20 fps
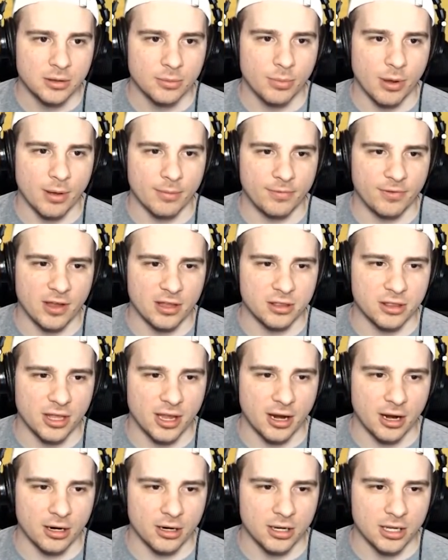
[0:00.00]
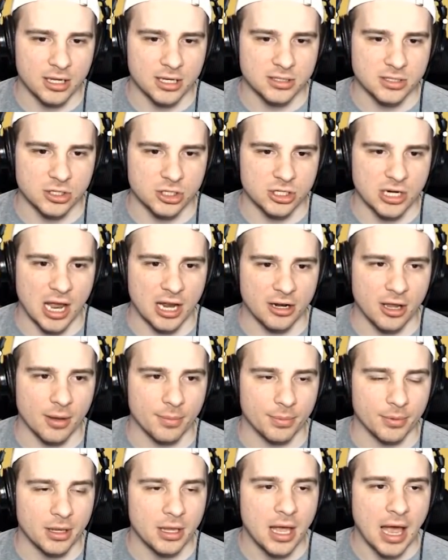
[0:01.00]
Pump fake there. He gets a shot
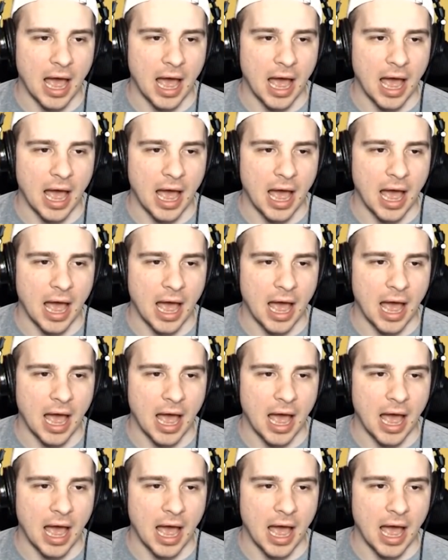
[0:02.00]
up.